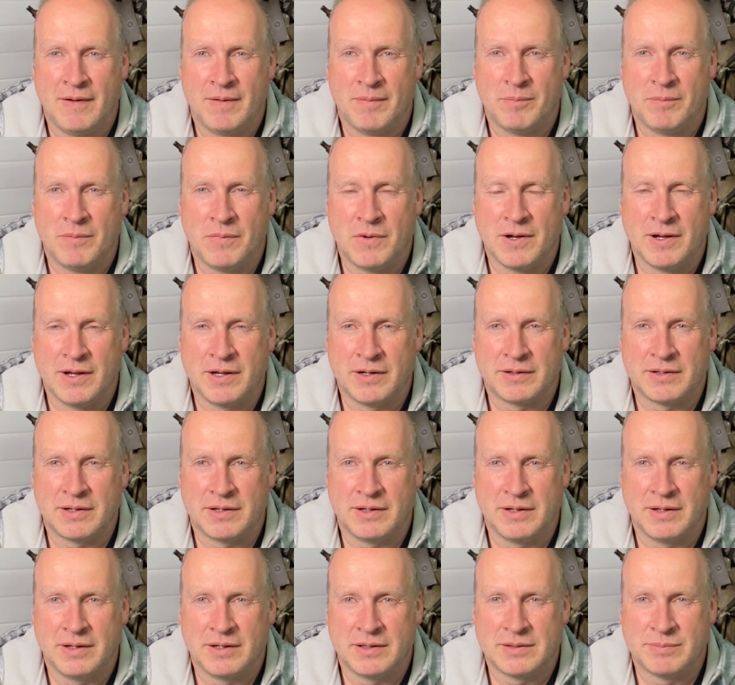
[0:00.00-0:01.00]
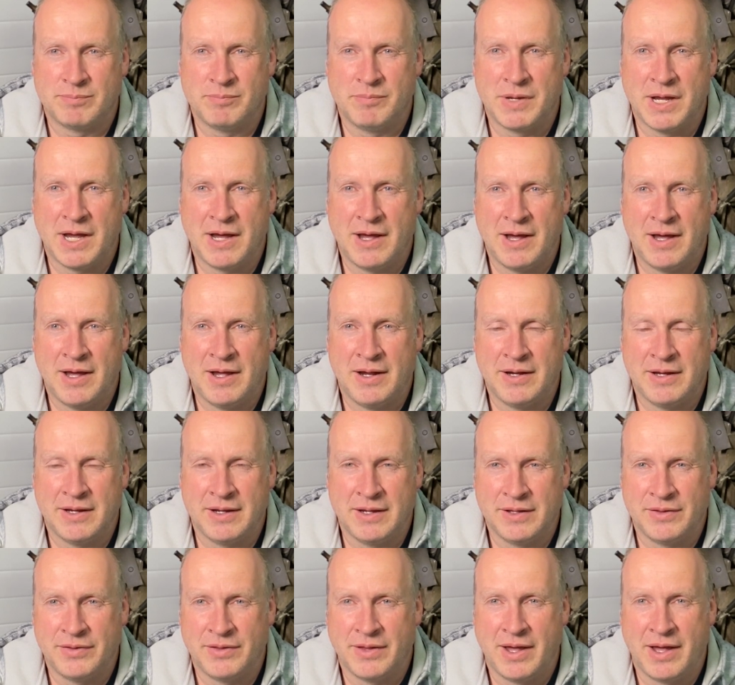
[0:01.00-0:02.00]
But it's bad
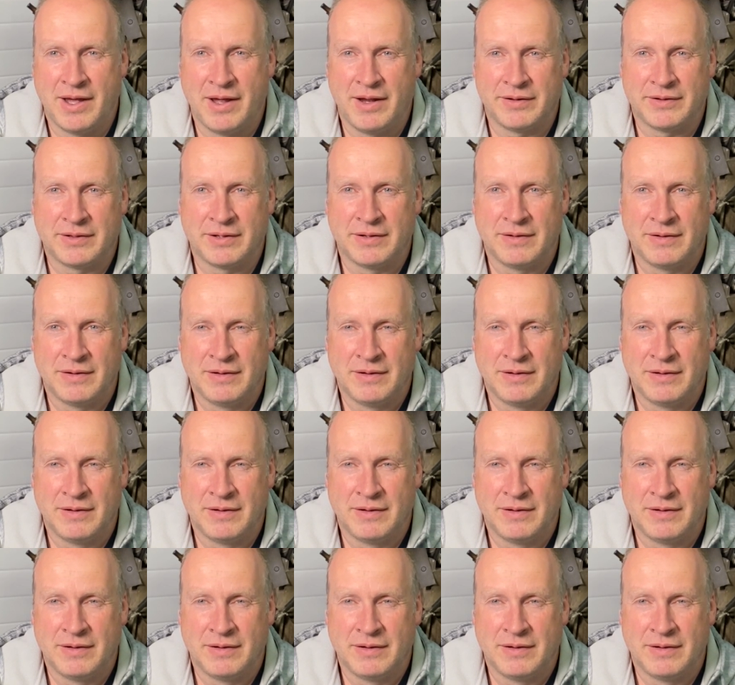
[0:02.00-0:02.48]
in that,